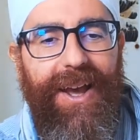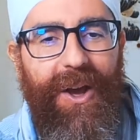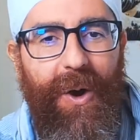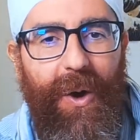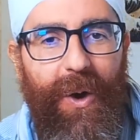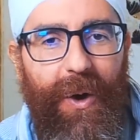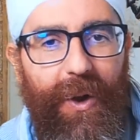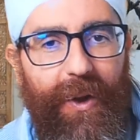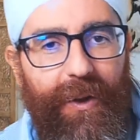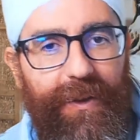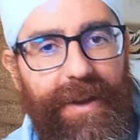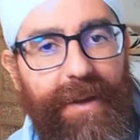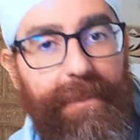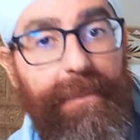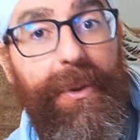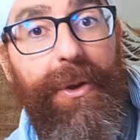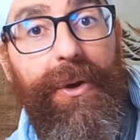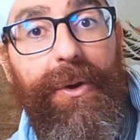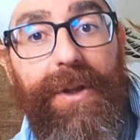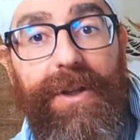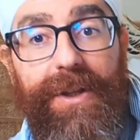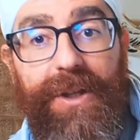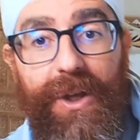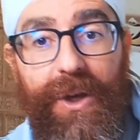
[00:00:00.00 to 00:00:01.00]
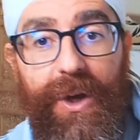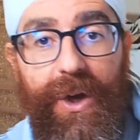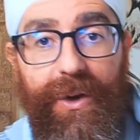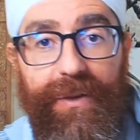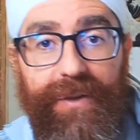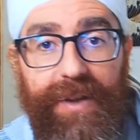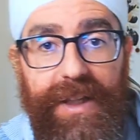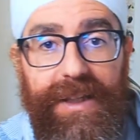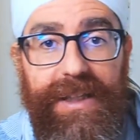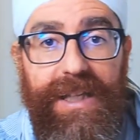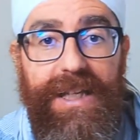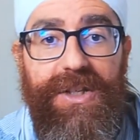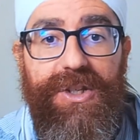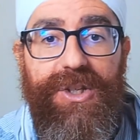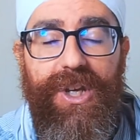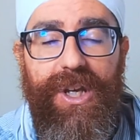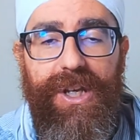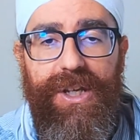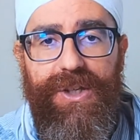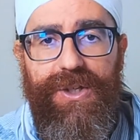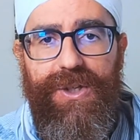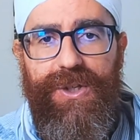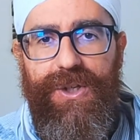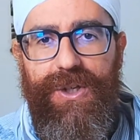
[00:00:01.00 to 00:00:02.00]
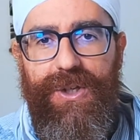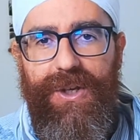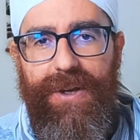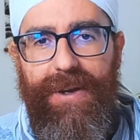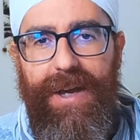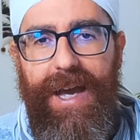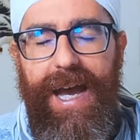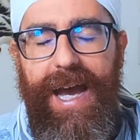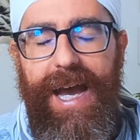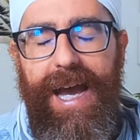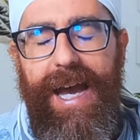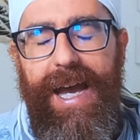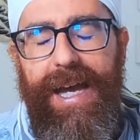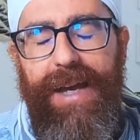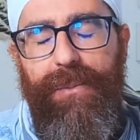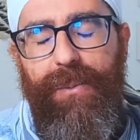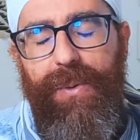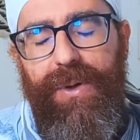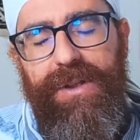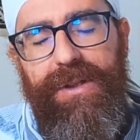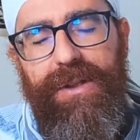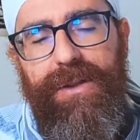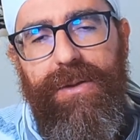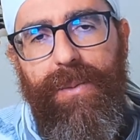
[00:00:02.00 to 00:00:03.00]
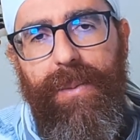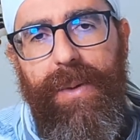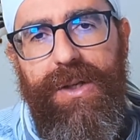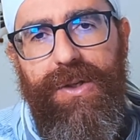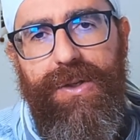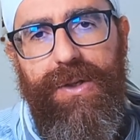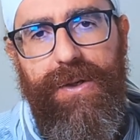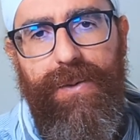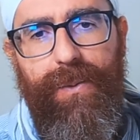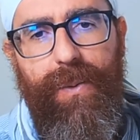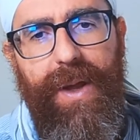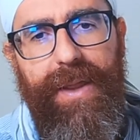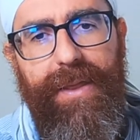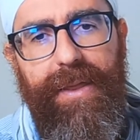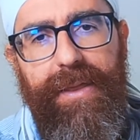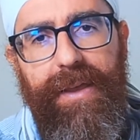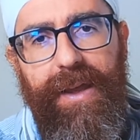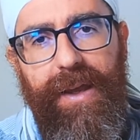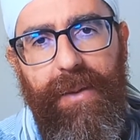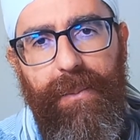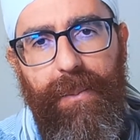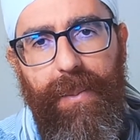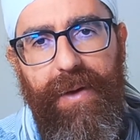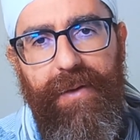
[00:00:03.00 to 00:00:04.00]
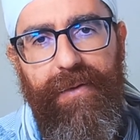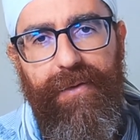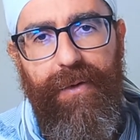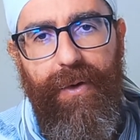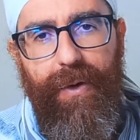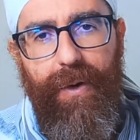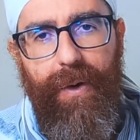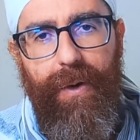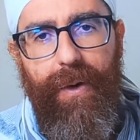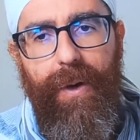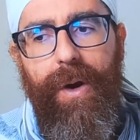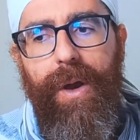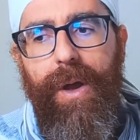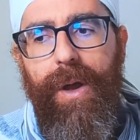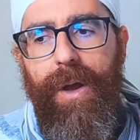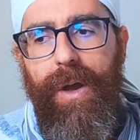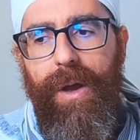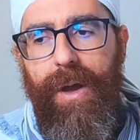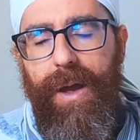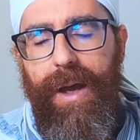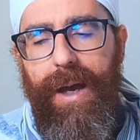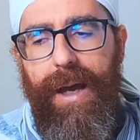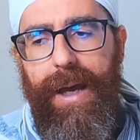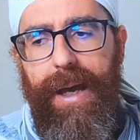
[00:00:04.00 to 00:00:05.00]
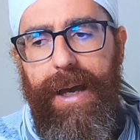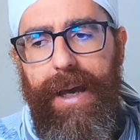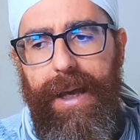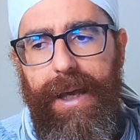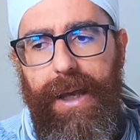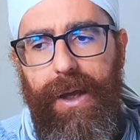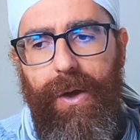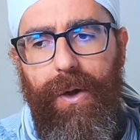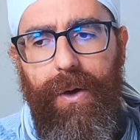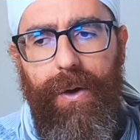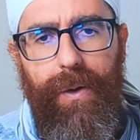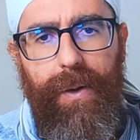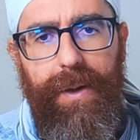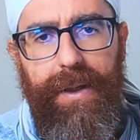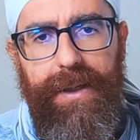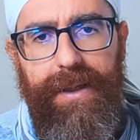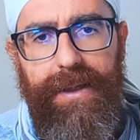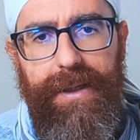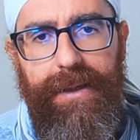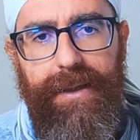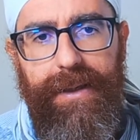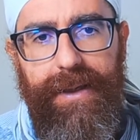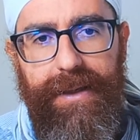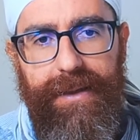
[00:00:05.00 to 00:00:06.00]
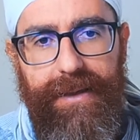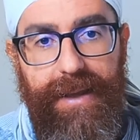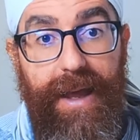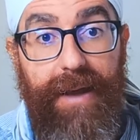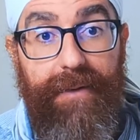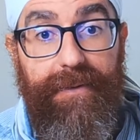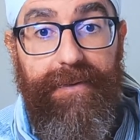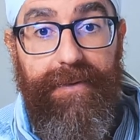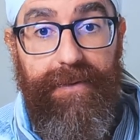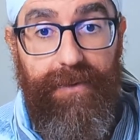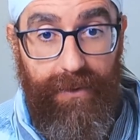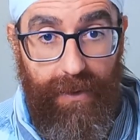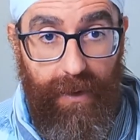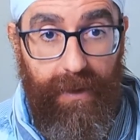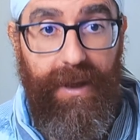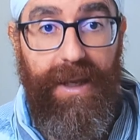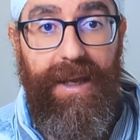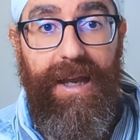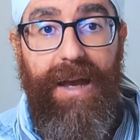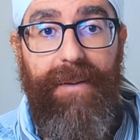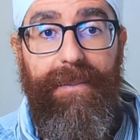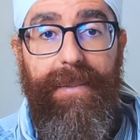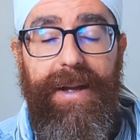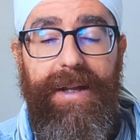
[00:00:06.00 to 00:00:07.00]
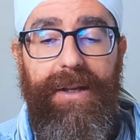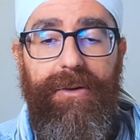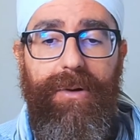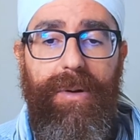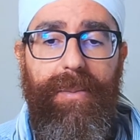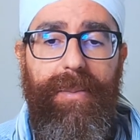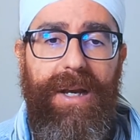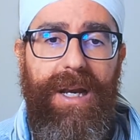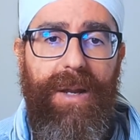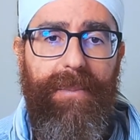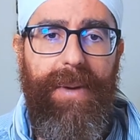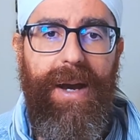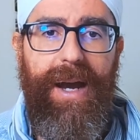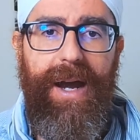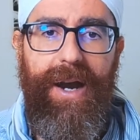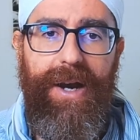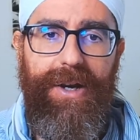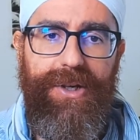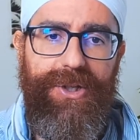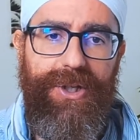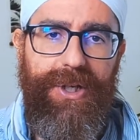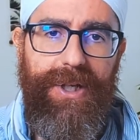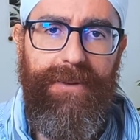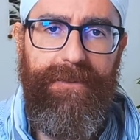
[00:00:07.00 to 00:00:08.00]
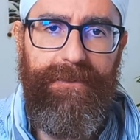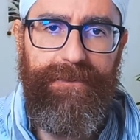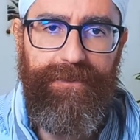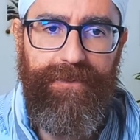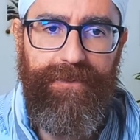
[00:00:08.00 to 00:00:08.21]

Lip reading: on the purity of the teachings. I wanted to mention one thing before I go in depth talking about Ramana Maharshi,